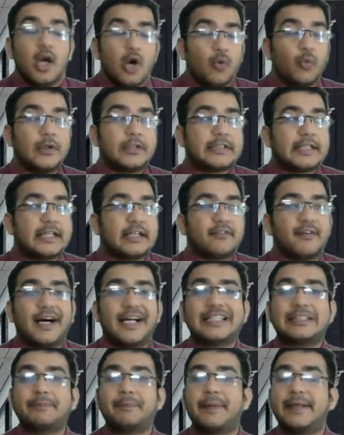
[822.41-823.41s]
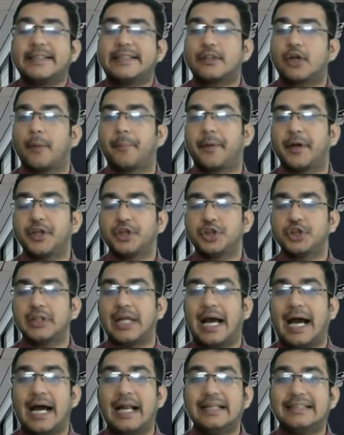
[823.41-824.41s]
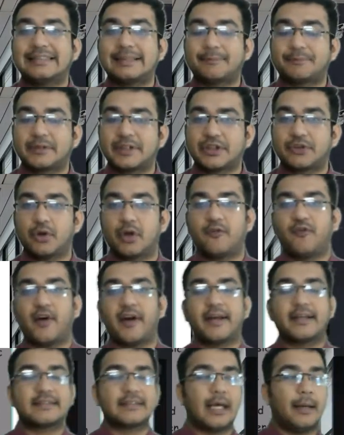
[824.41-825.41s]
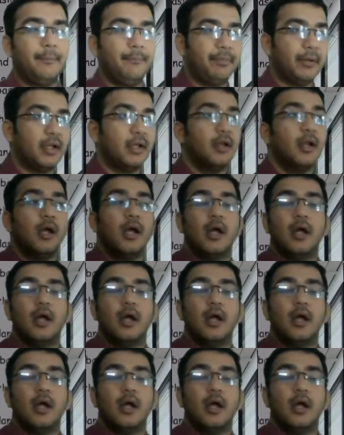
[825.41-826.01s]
which requires basic operation and subsequent, for example,